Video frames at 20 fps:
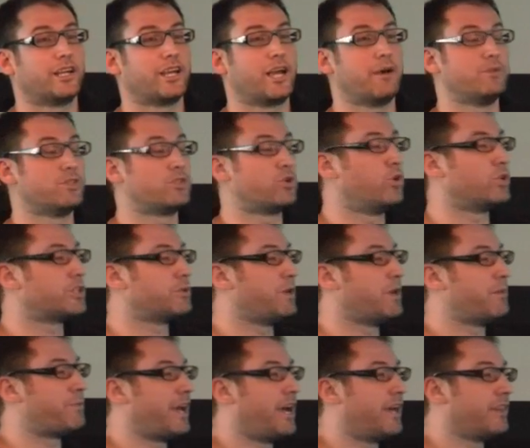come and talk to
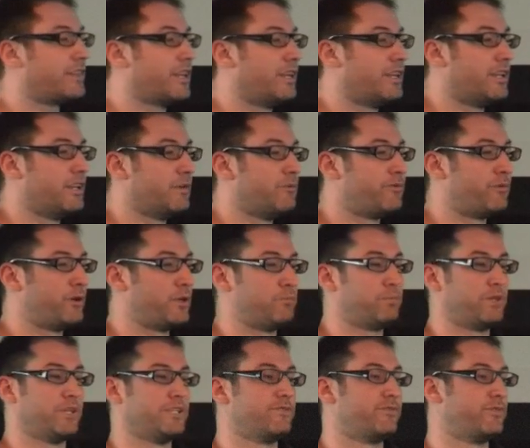me about, then
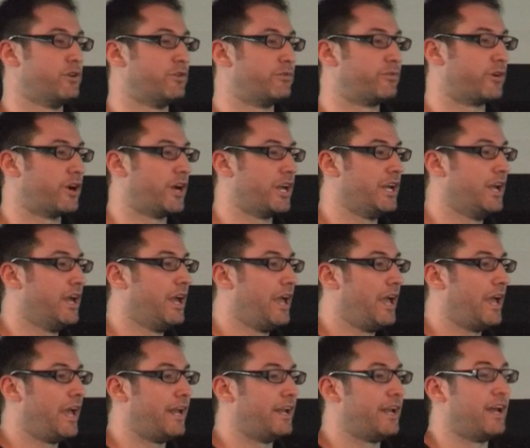please feel free.
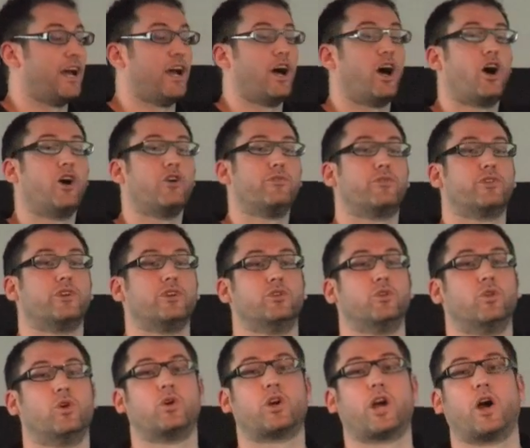And hopefully
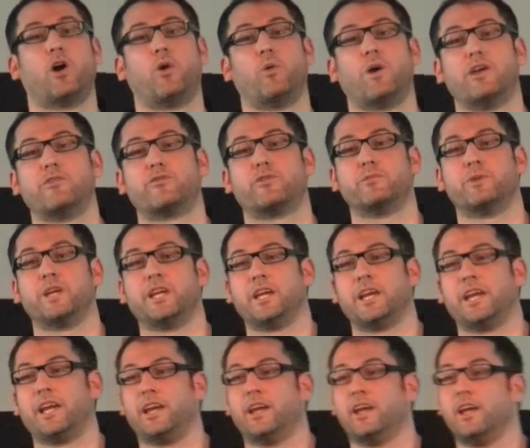you'll all go away from
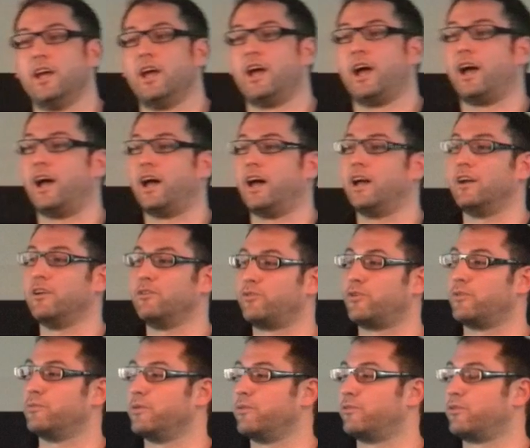here,
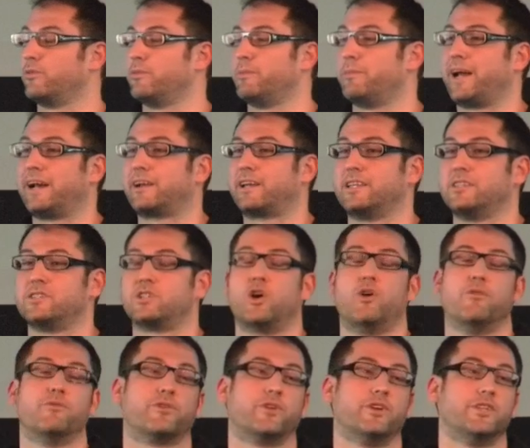from the back of this
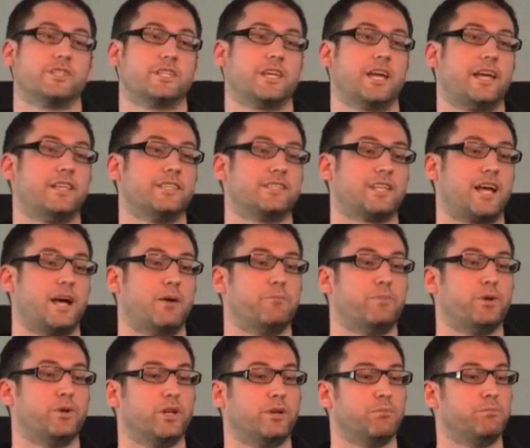conference, and start
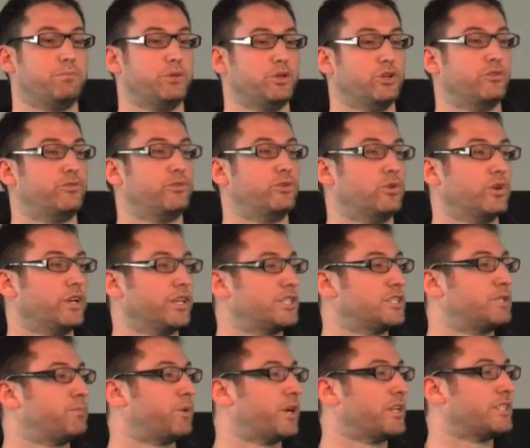building beautiful,
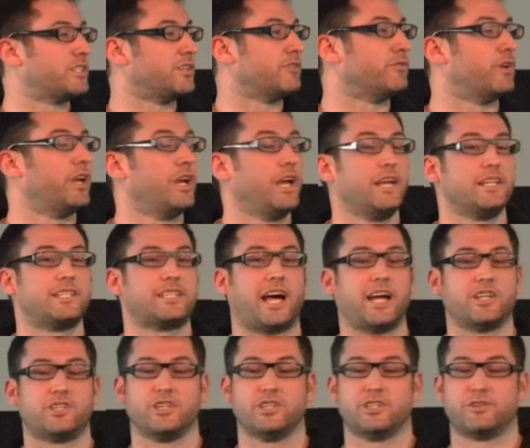expressive
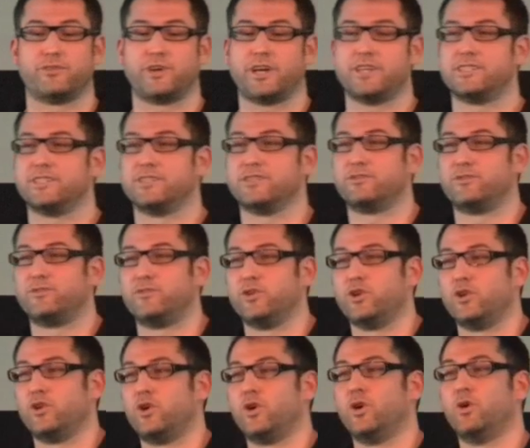touch interfaces for
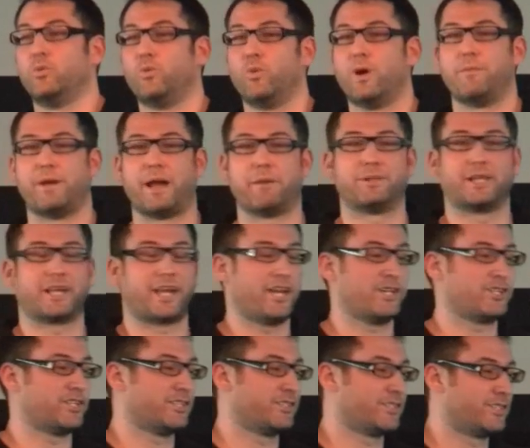your web
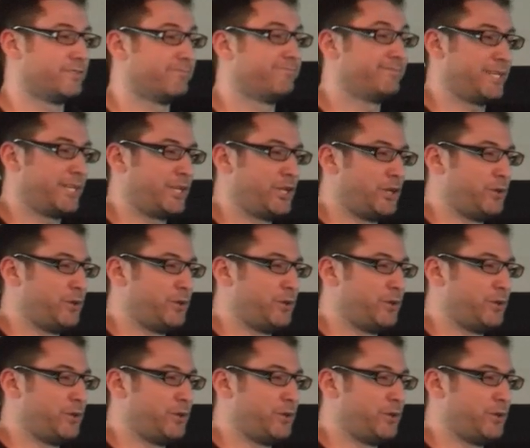applications. Thank